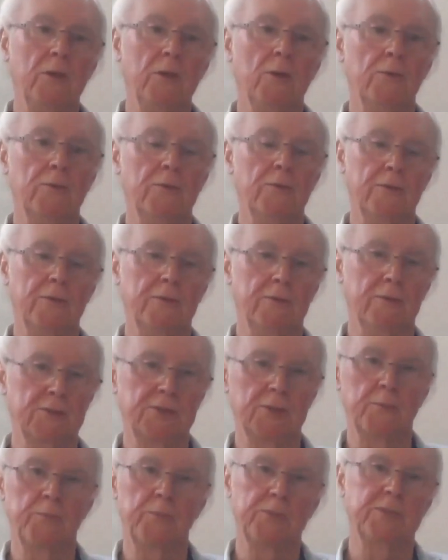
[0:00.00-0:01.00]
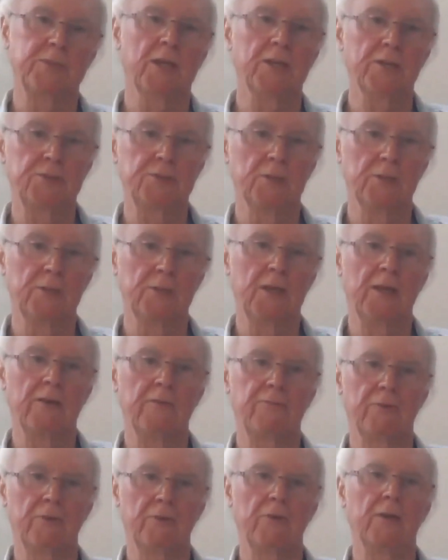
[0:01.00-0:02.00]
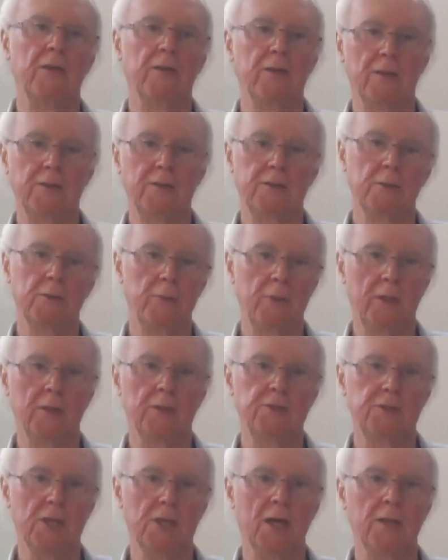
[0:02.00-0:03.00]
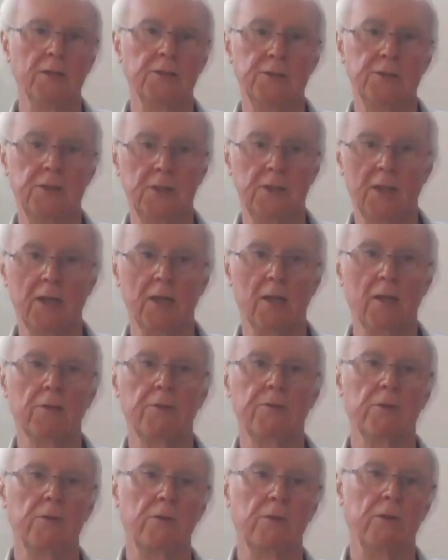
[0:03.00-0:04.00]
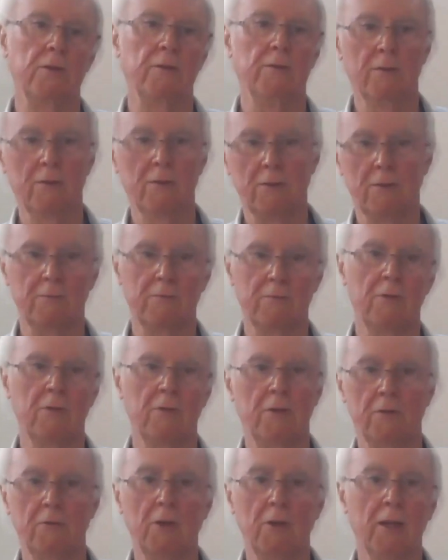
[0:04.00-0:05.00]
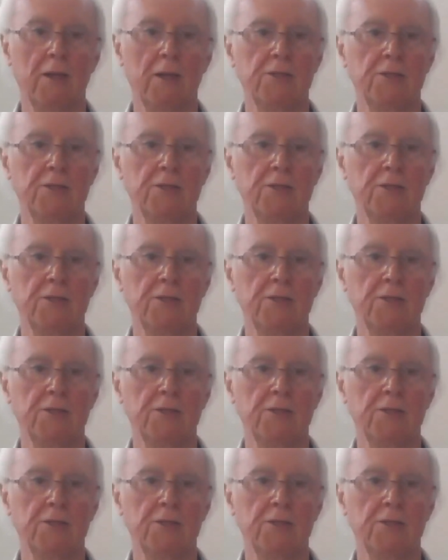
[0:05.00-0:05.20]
you know that there's a potential there for it to be a challenge to your health or your